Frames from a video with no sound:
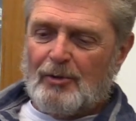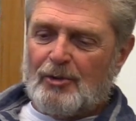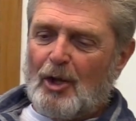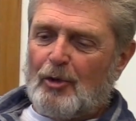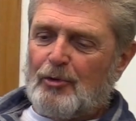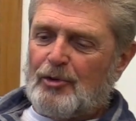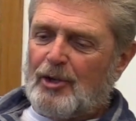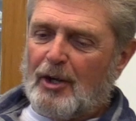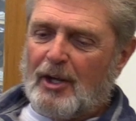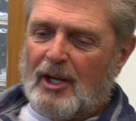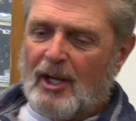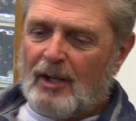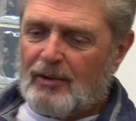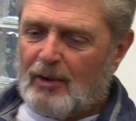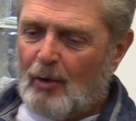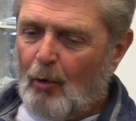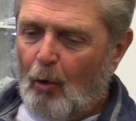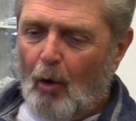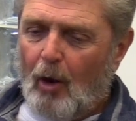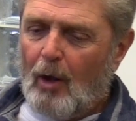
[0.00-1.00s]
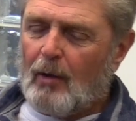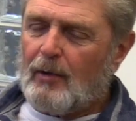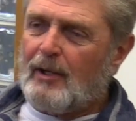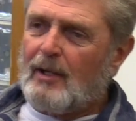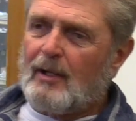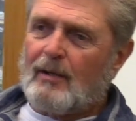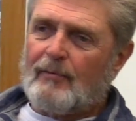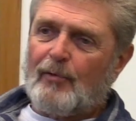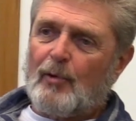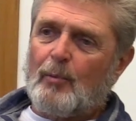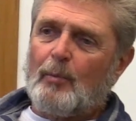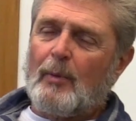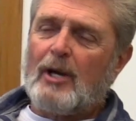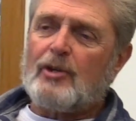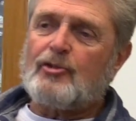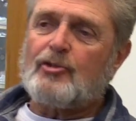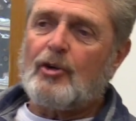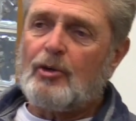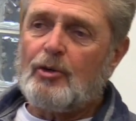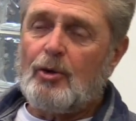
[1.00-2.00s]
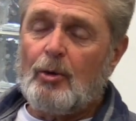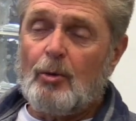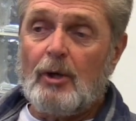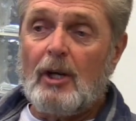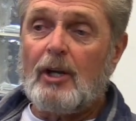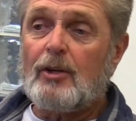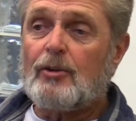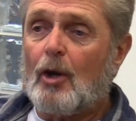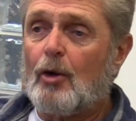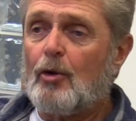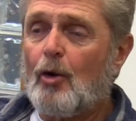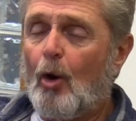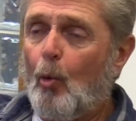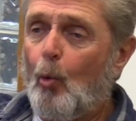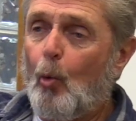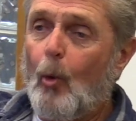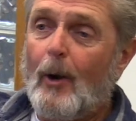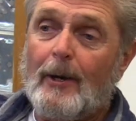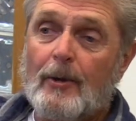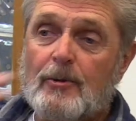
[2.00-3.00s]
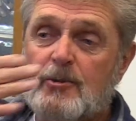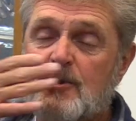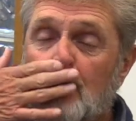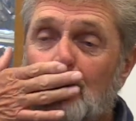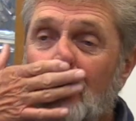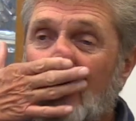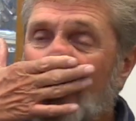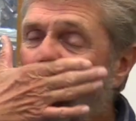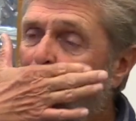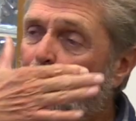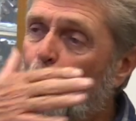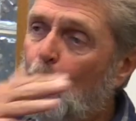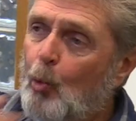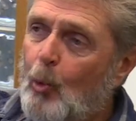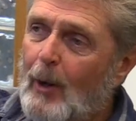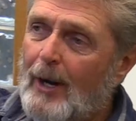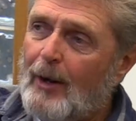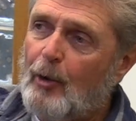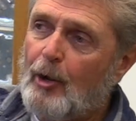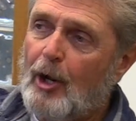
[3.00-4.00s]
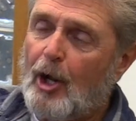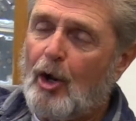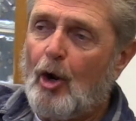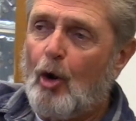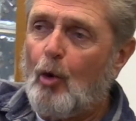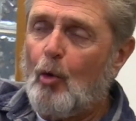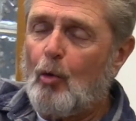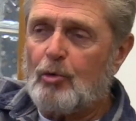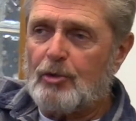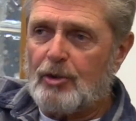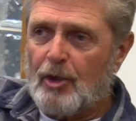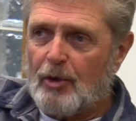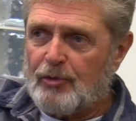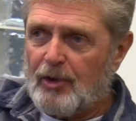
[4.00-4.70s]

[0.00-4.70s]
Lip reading: to get all the information you need to know what it's about, where to go,